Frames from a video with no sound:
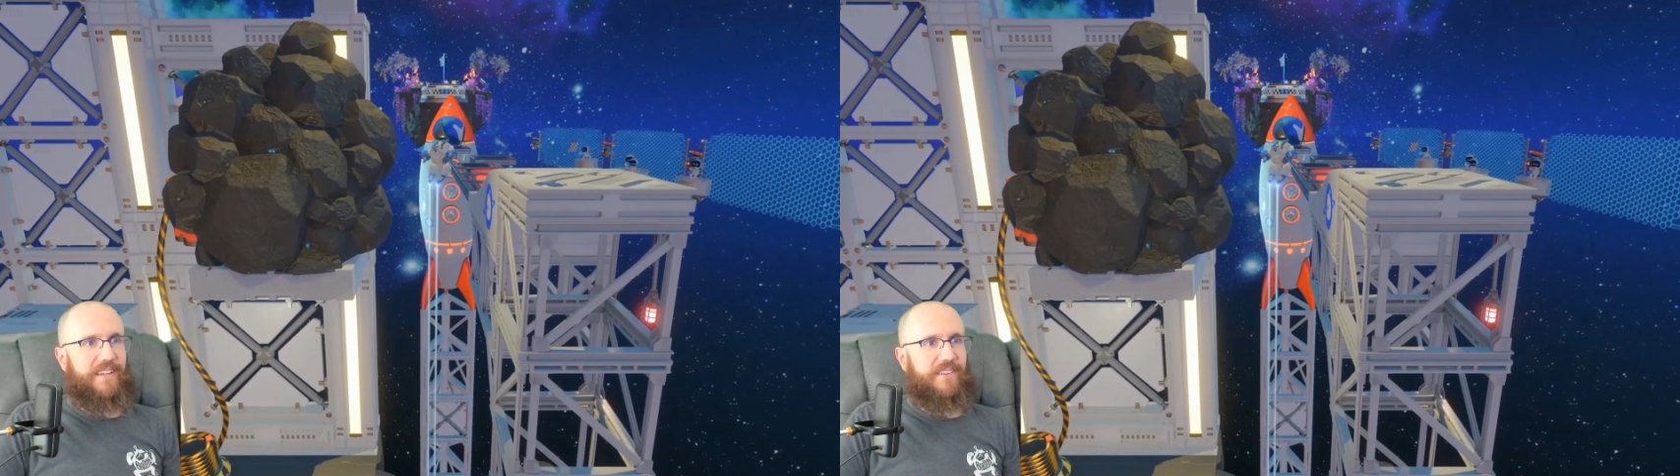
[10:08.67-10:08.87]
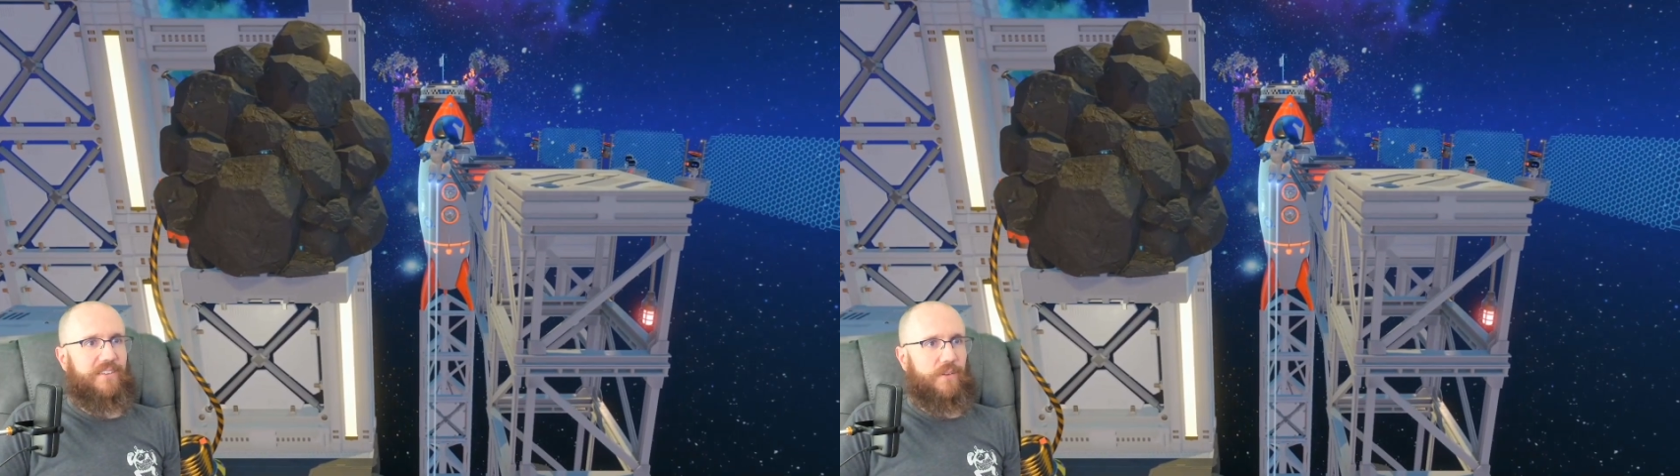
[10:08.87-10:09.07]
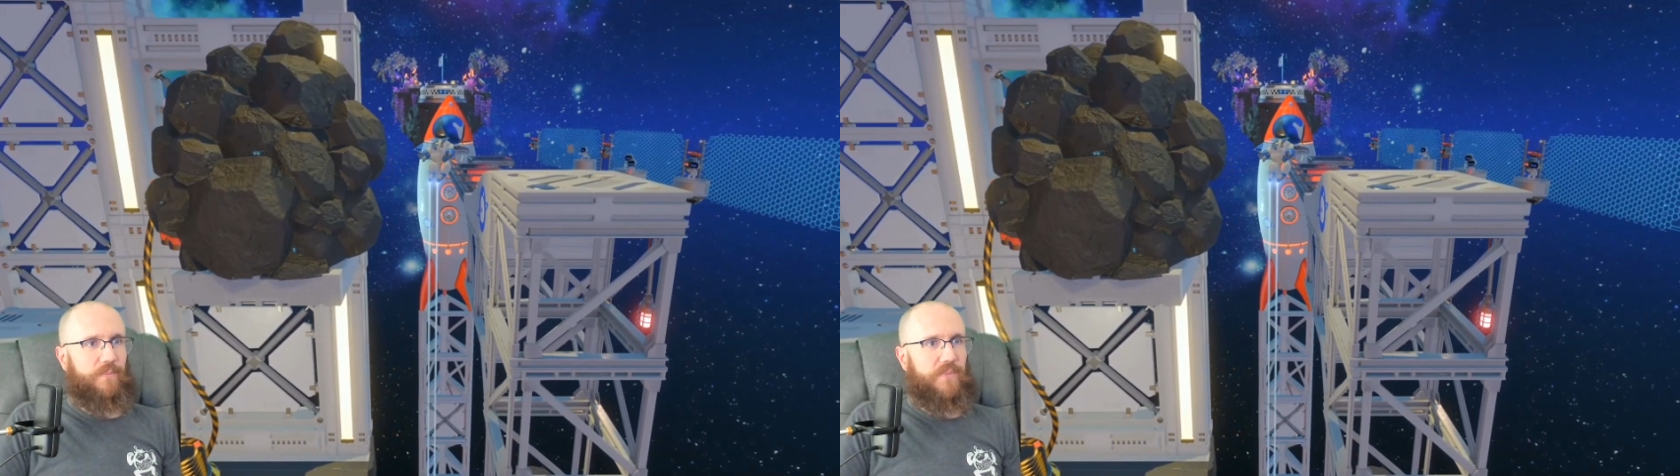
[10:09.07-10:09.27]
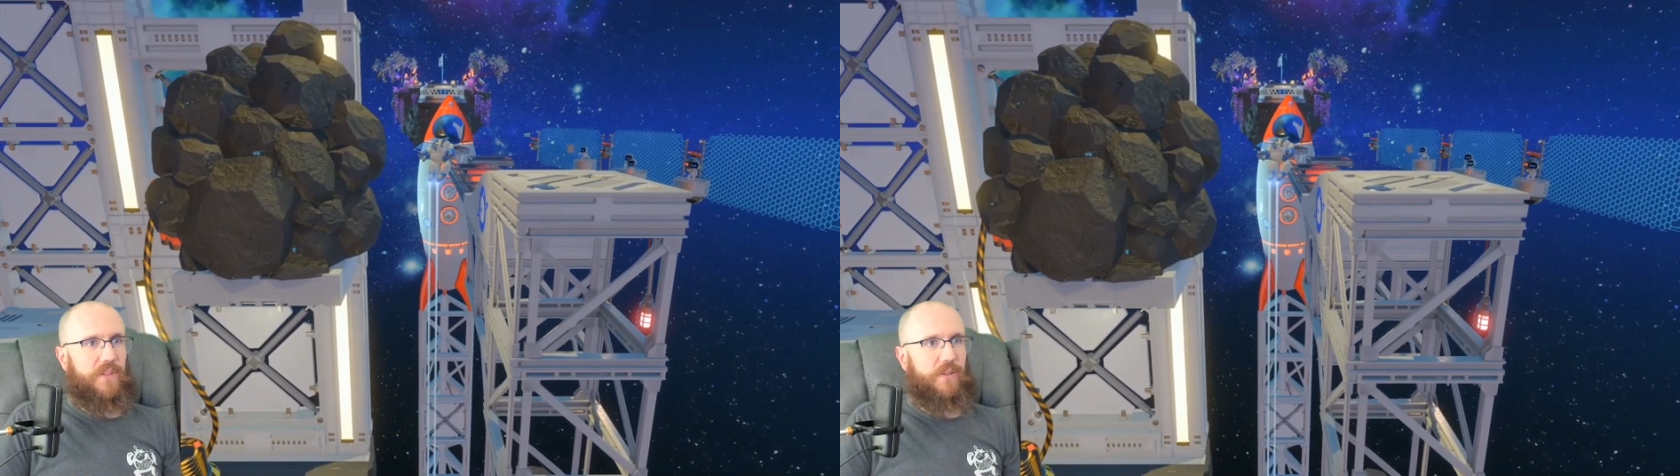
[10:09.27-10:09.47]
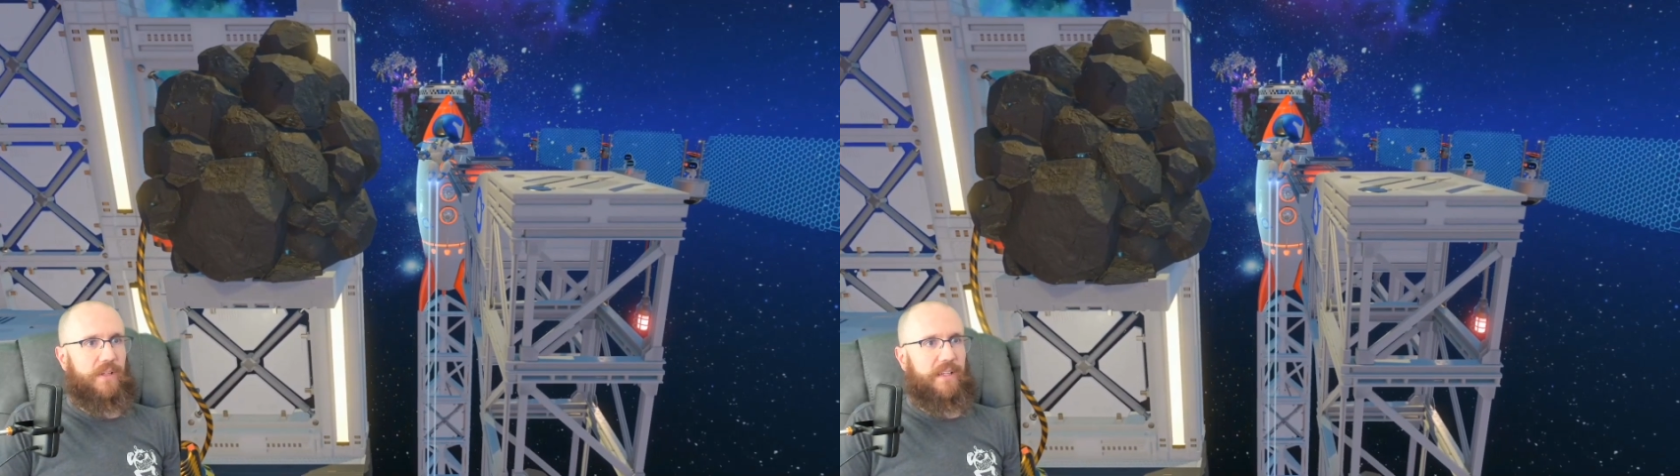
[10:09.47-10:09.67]
So
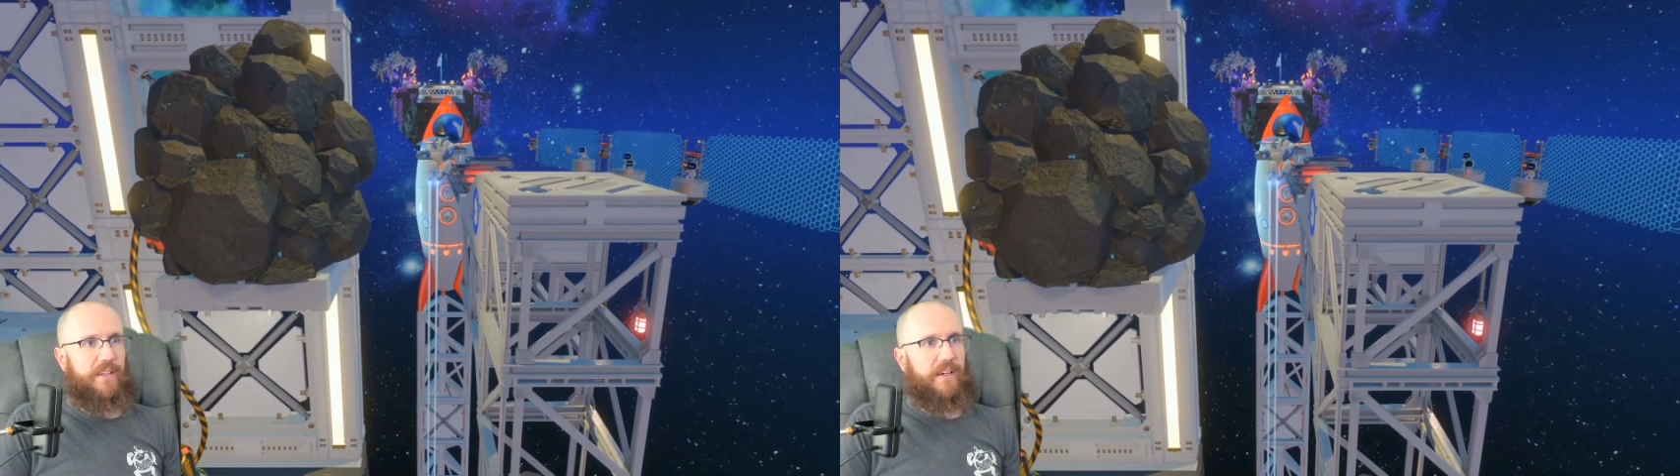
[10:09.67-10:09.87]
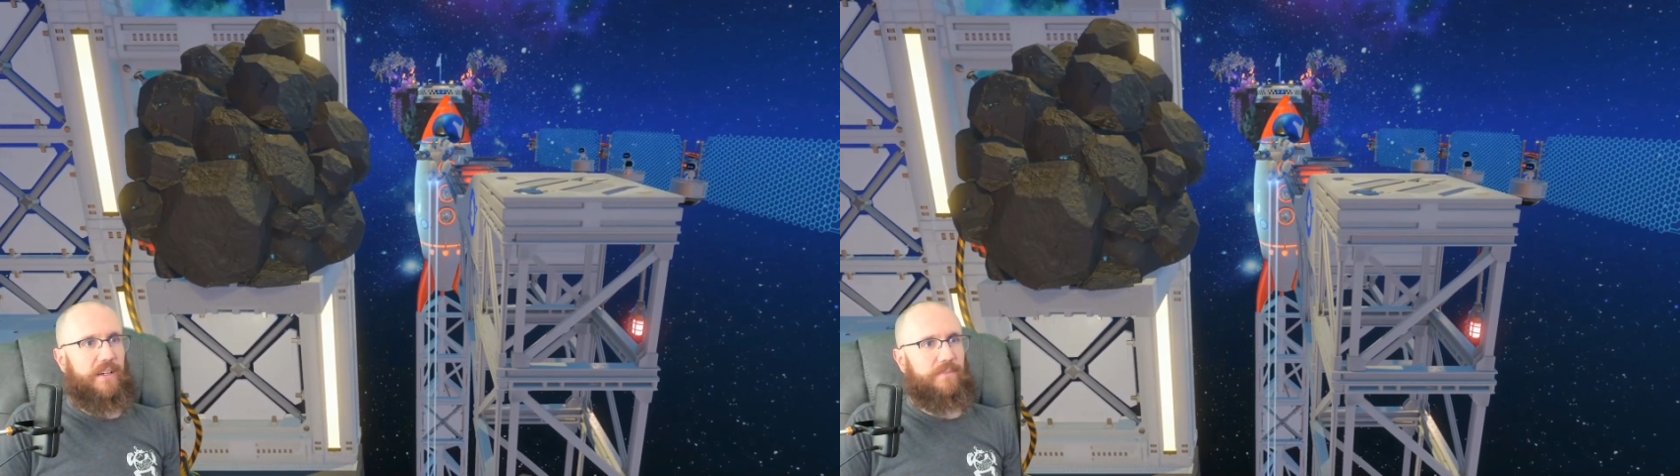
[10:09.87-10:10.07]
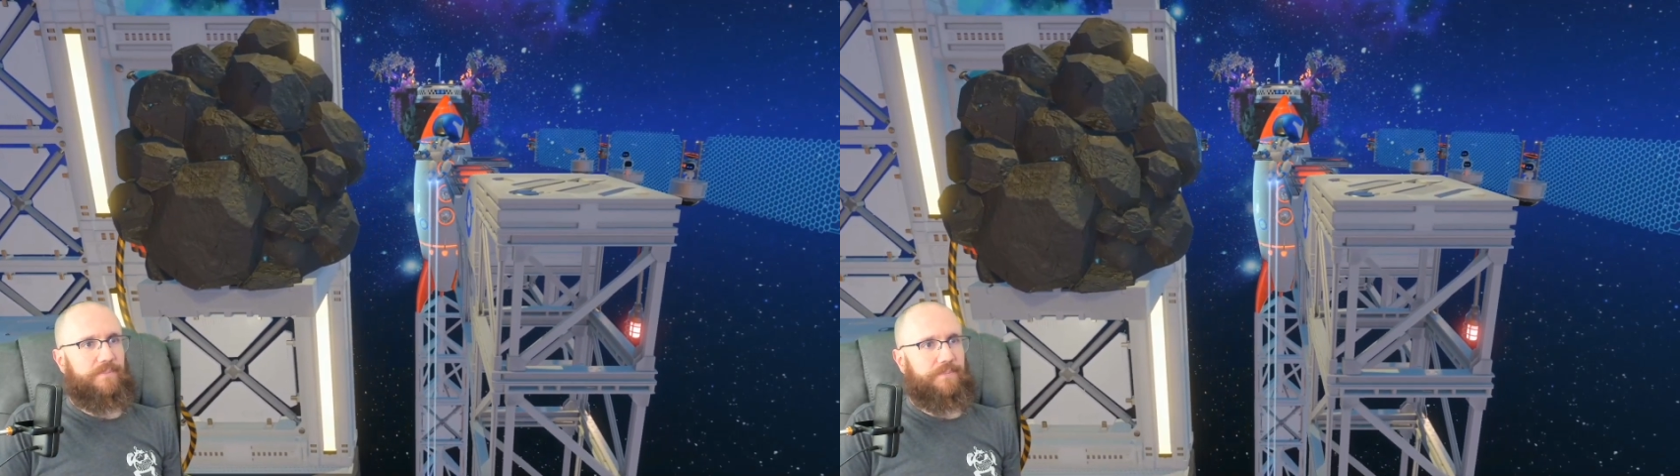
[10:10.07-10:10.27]
you'll land there.